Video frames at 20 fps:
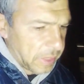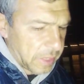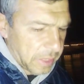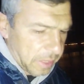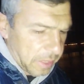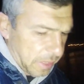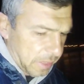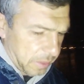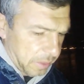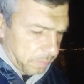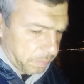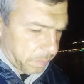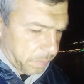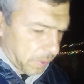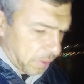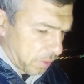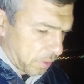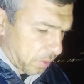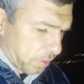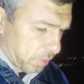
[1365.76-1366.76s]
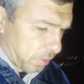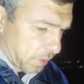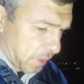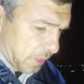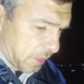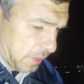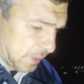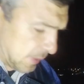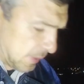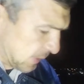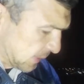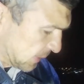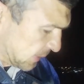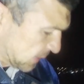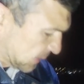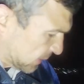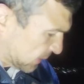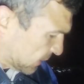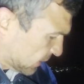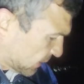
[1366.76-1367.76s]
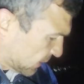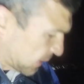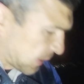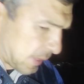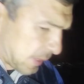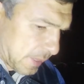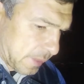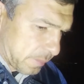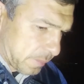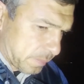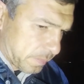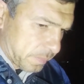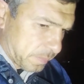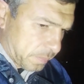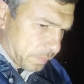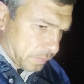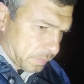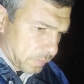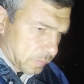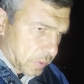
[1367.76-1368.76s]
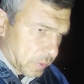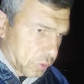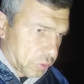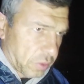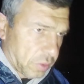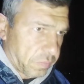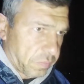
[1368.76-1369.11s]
little line it bit through that um, just